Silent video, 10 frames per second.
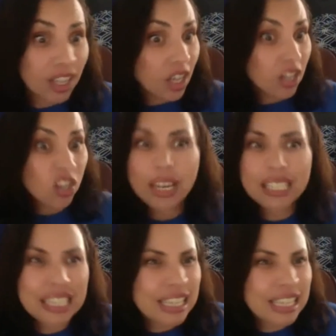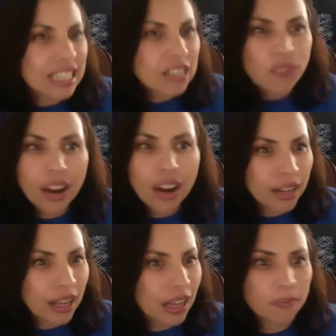new ideas,
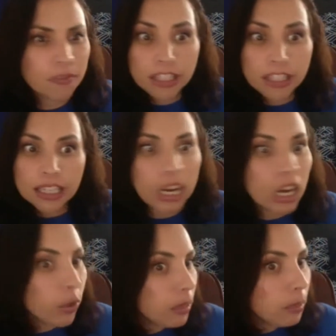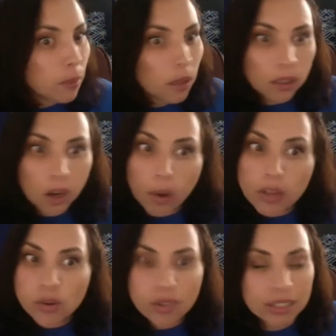fired up, feeling like other people are
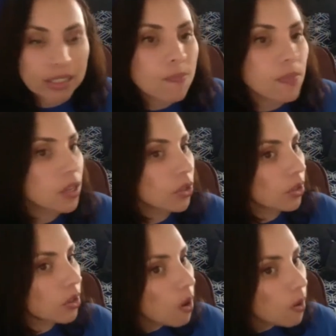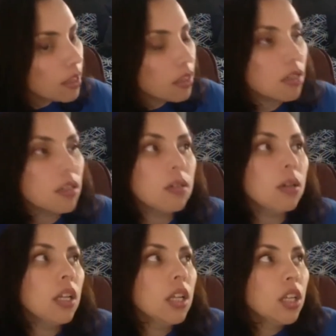going through the same thing you're going
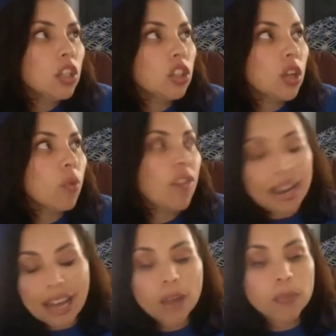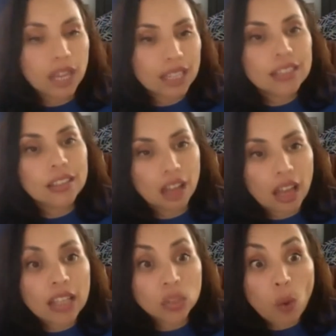through. So that helped us
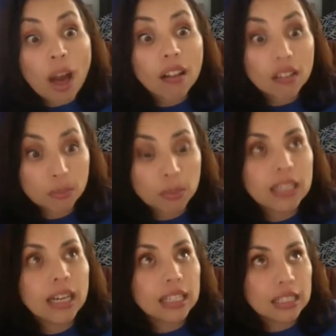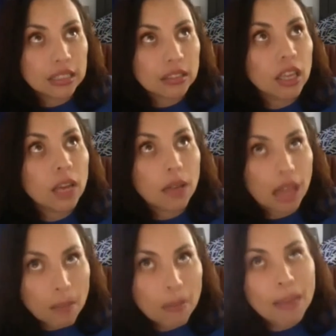as well because it
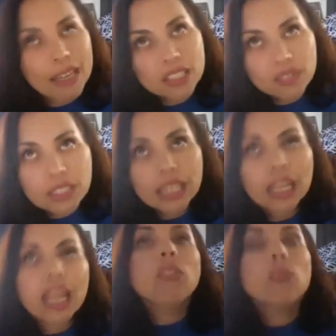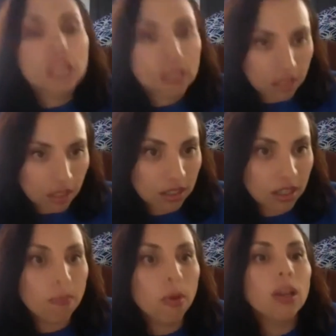made us feel like everyone's in the
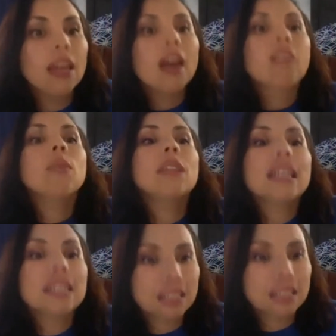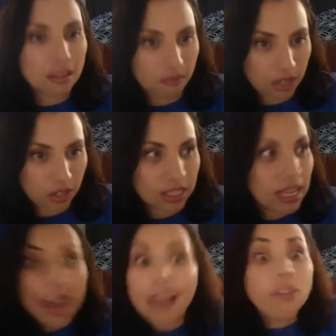same boat. Everyone has the same fears.
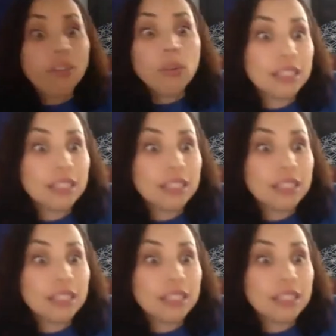Everyone's